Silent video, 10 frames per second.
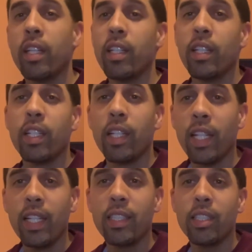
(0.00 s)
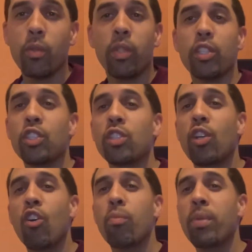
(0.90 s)
It leads in with a
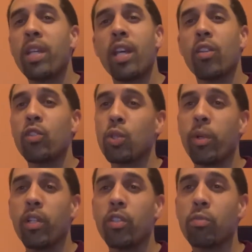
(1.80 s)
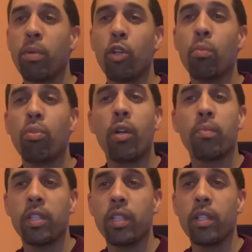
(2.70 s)
soft piano twinkles, but
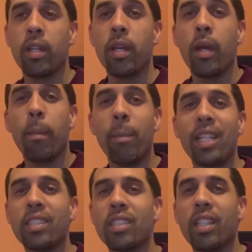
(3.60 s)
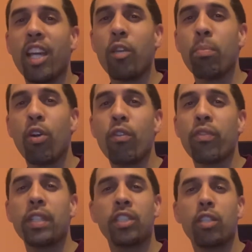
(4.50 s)
abruptly meets a
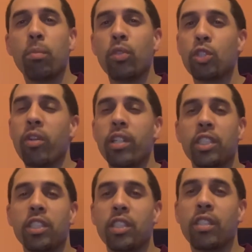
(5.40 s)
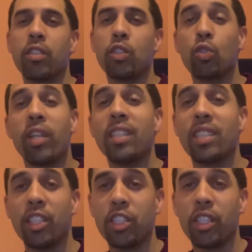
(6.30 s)
perfect cymbal transition
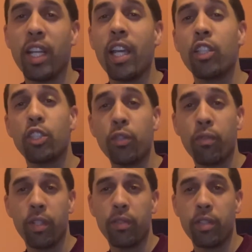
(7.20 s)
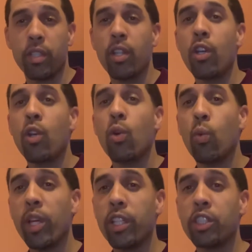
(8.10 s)
at 250,
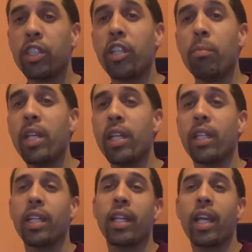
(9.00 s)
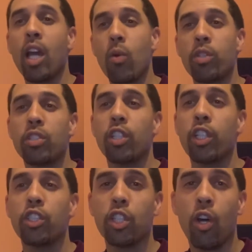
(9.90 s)
which immediately encounters the
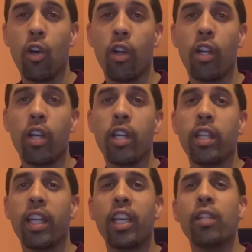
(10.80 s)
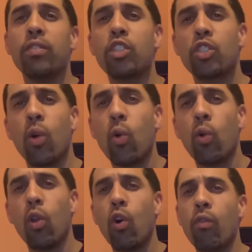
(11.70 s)
guitar that gives
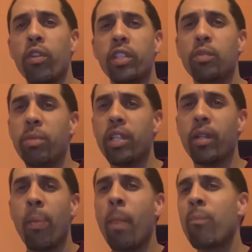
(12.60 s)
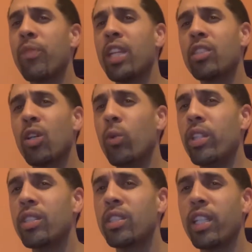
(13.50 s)
soul over this beat as though
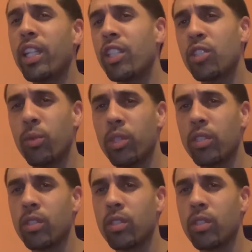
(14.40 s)
it's singing to us.